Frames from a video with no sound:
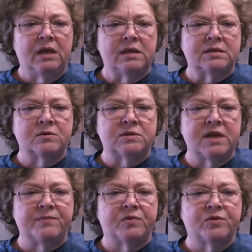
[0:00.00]
So
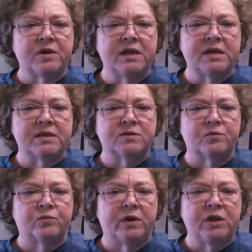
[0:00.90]
step 3 is,
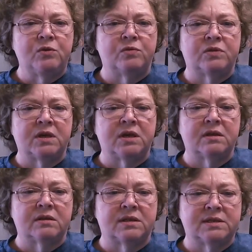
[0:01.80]
what do you
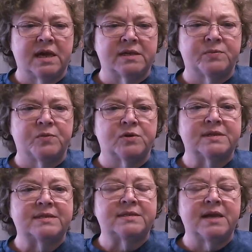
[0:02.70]
think the textbook
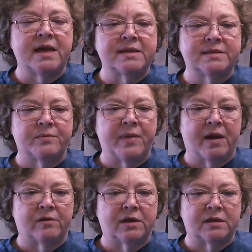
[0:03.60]
says
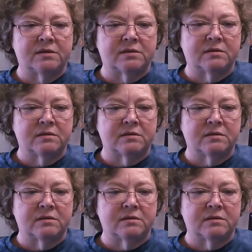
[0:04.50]
about it?